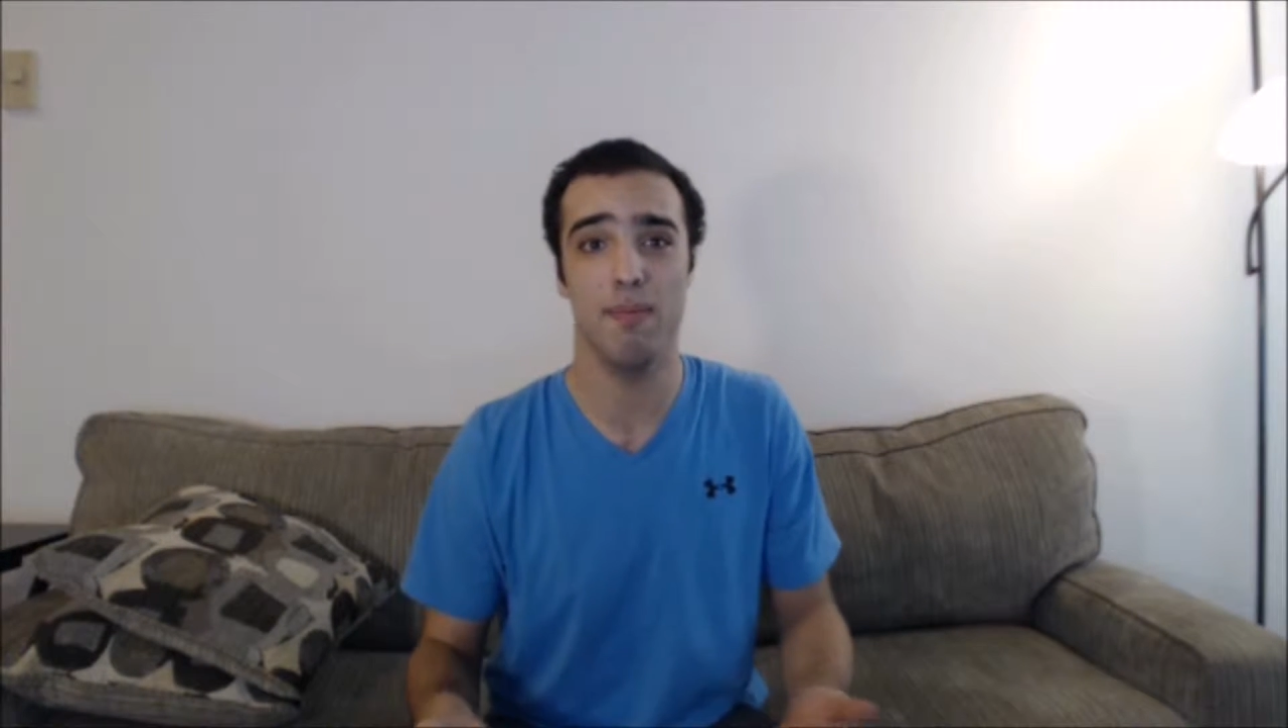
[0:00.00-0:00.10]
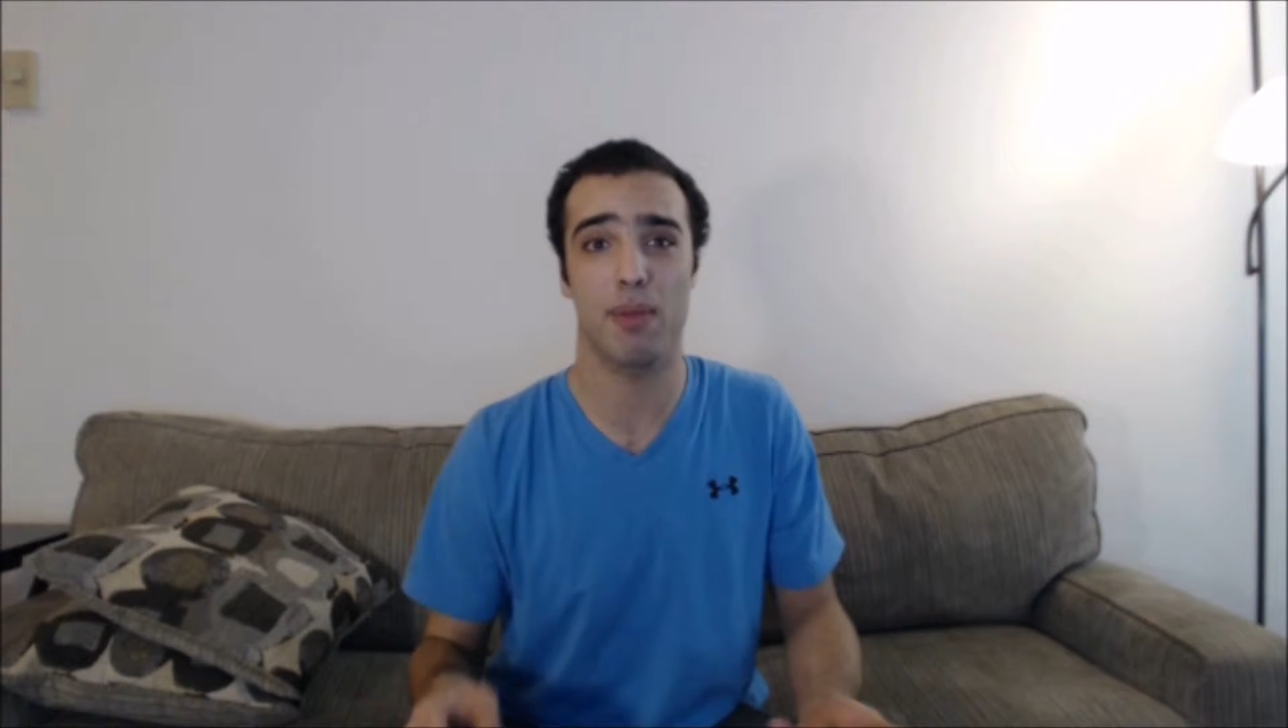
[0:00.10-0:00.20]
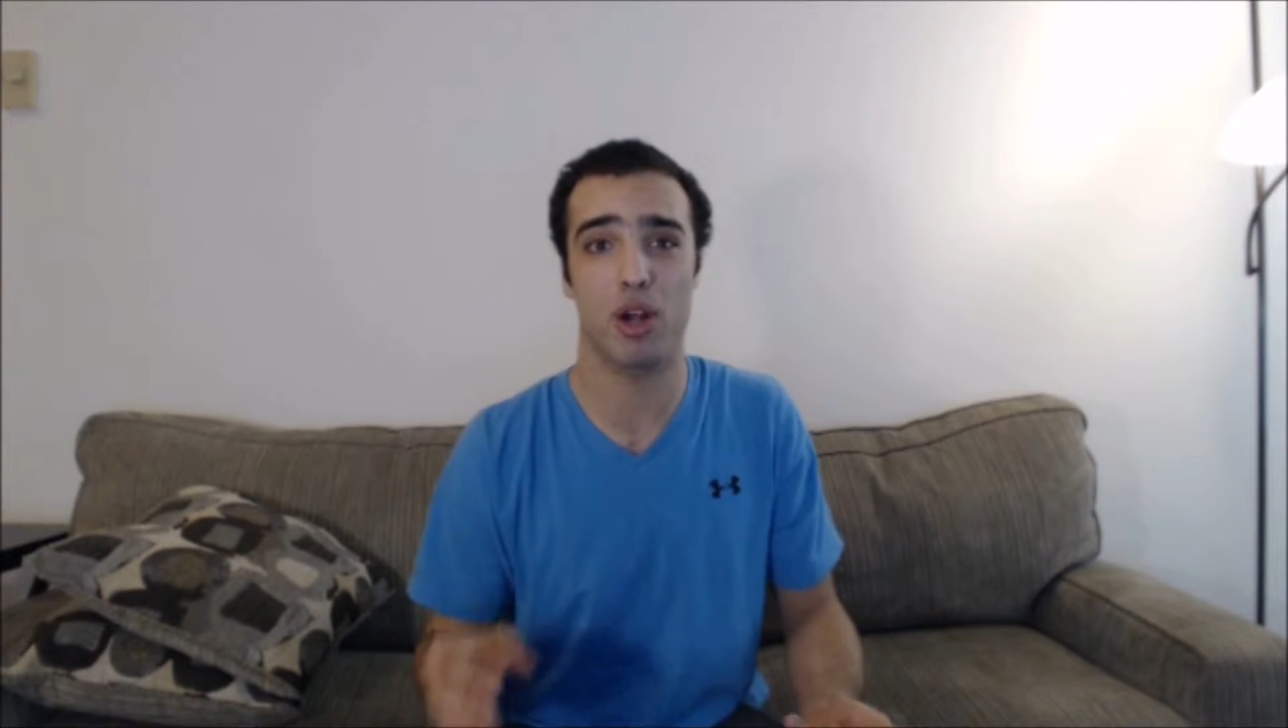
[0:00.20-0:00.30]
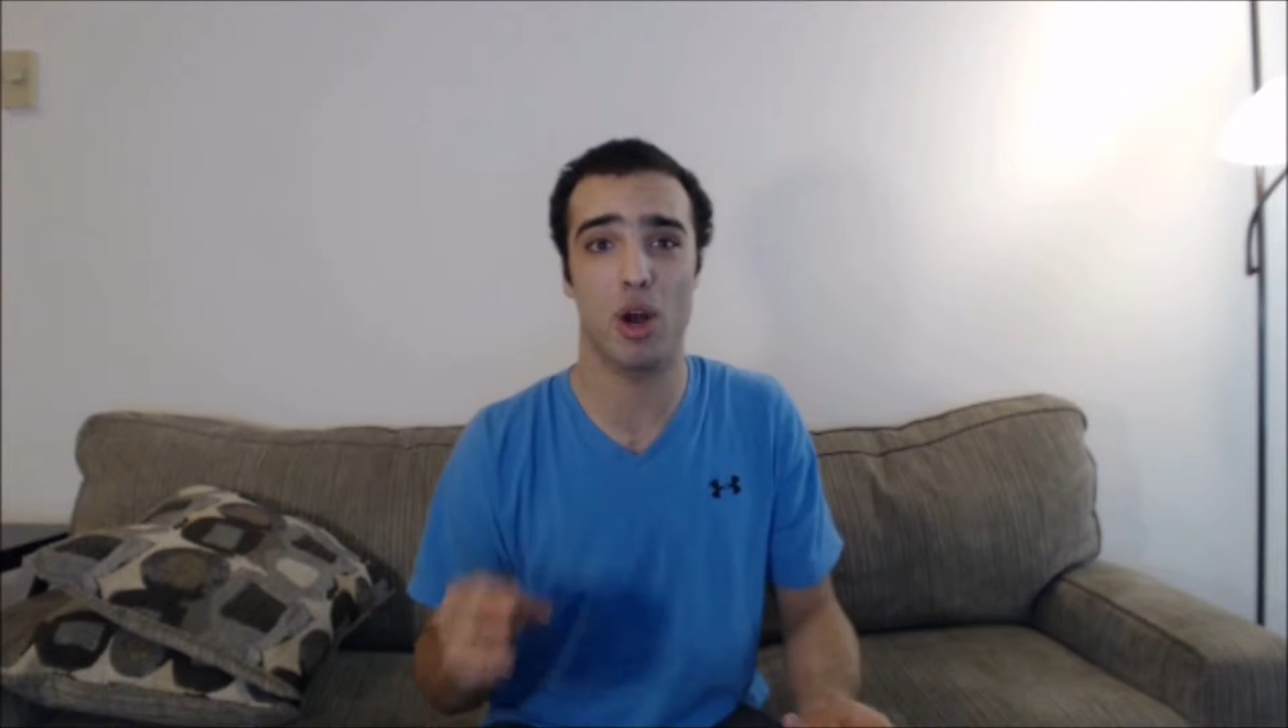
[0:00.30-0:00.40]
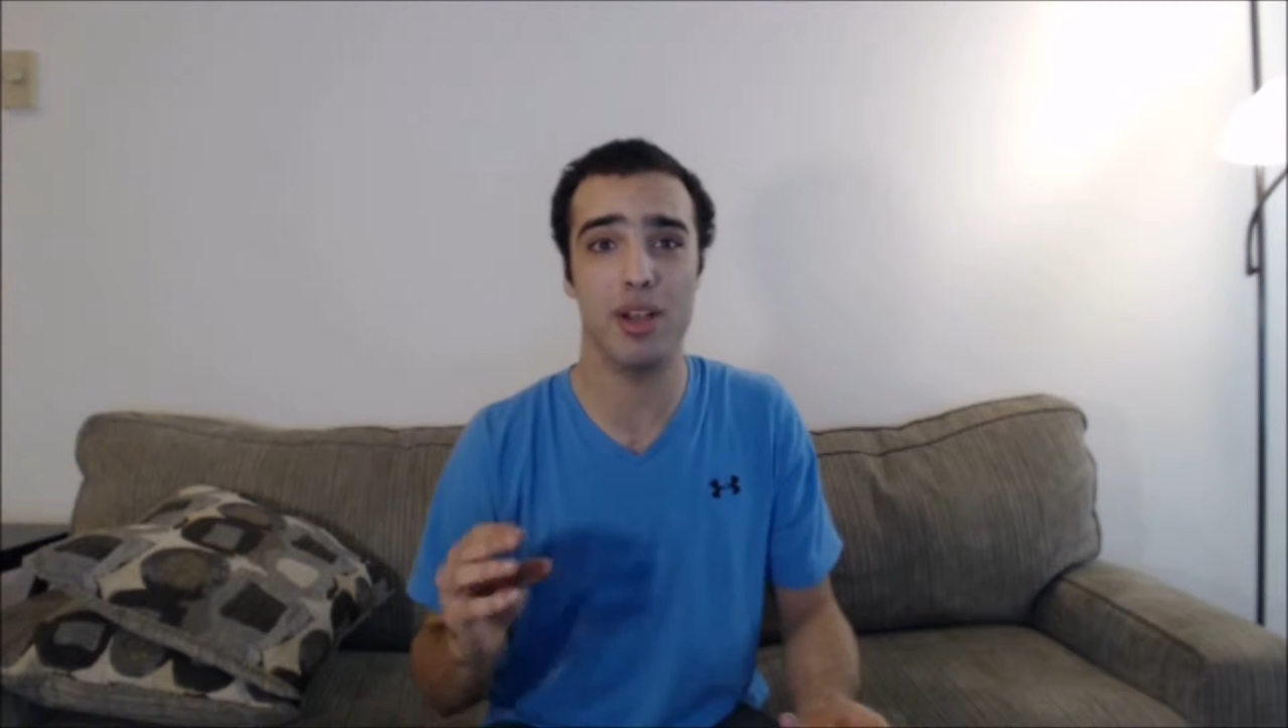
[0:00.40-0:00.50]

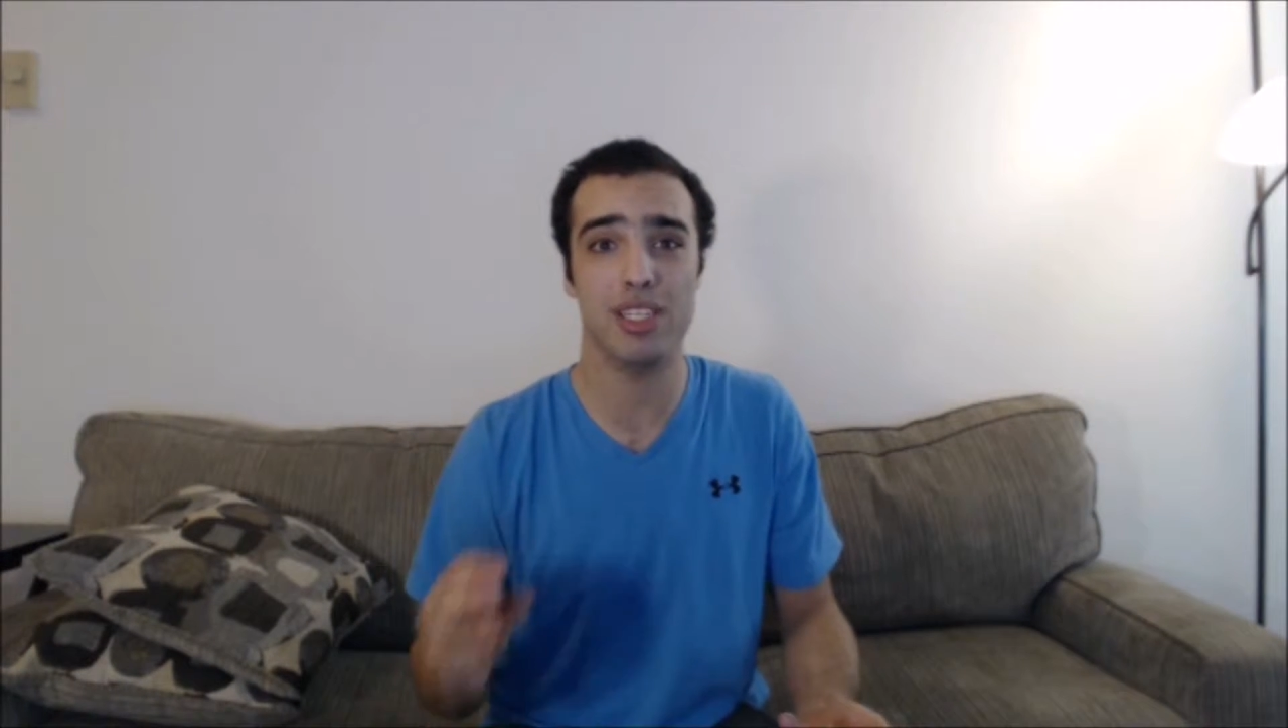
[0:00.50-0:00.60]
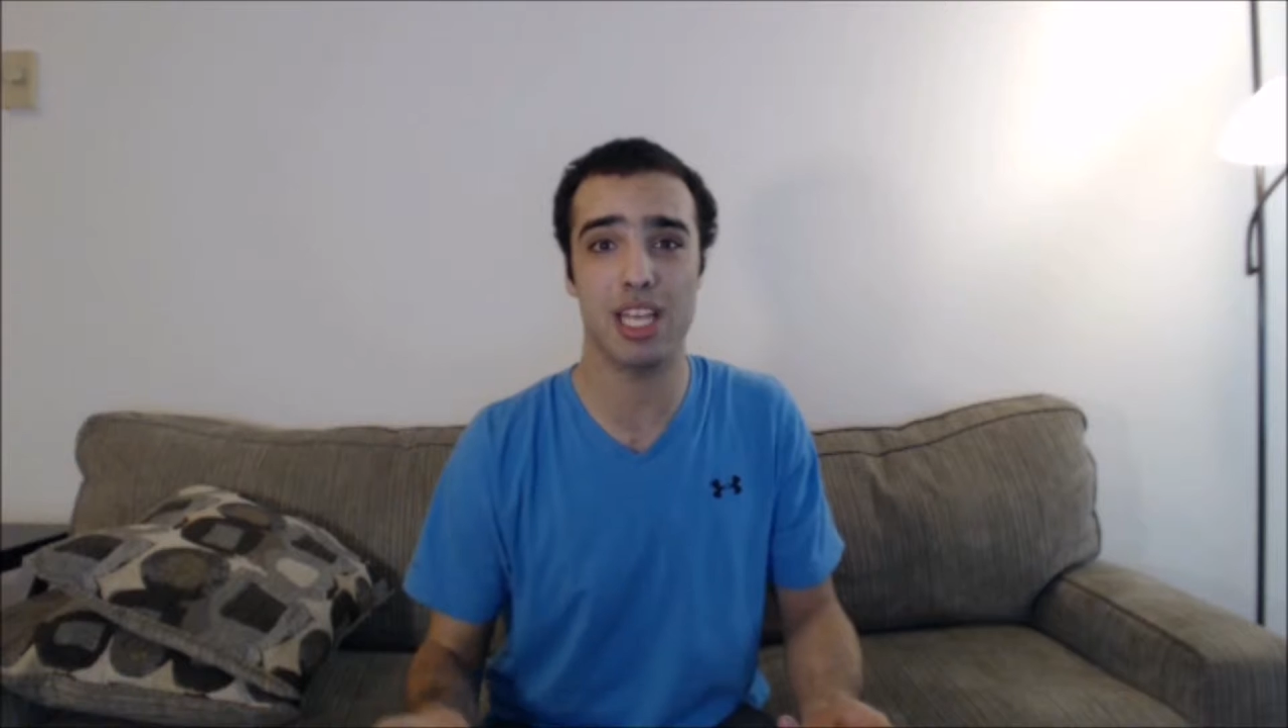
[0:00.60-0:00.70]
but it always